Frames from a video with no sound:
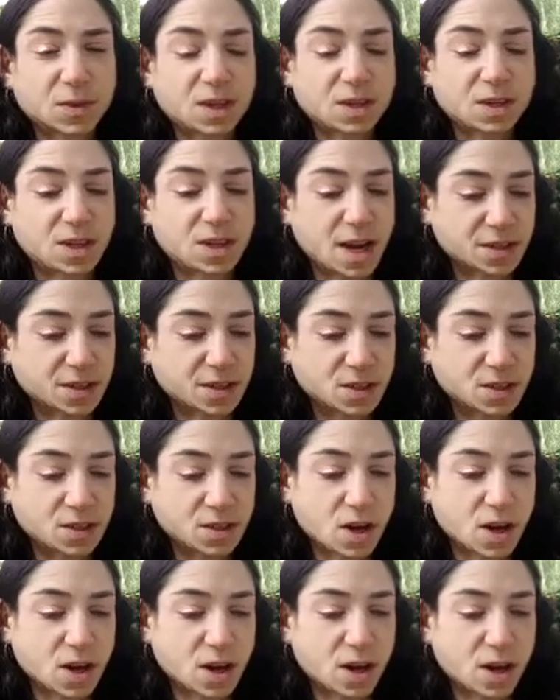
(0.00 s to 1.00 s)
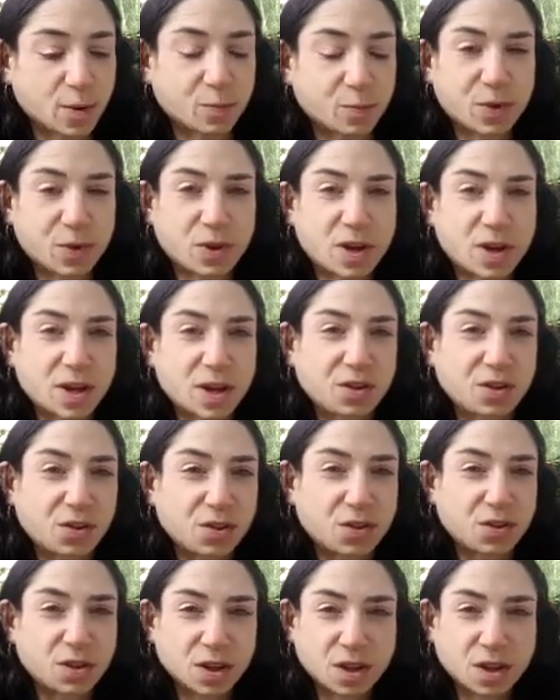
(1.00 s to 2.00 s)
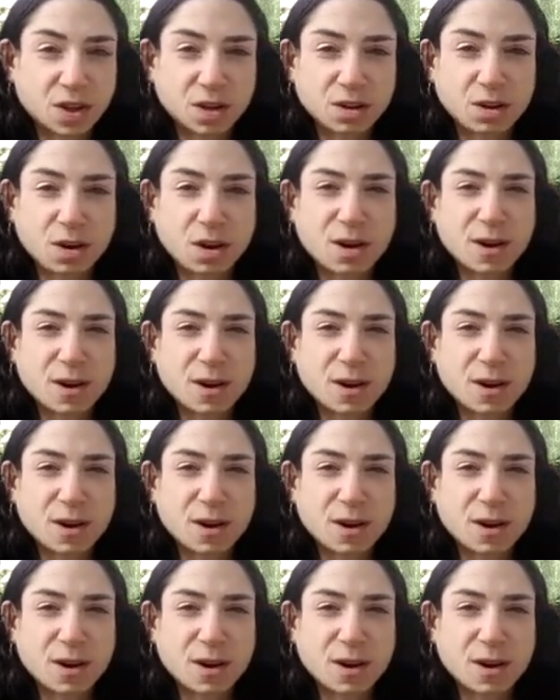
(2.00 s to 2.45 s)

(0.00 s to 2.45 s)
Yes, they thicken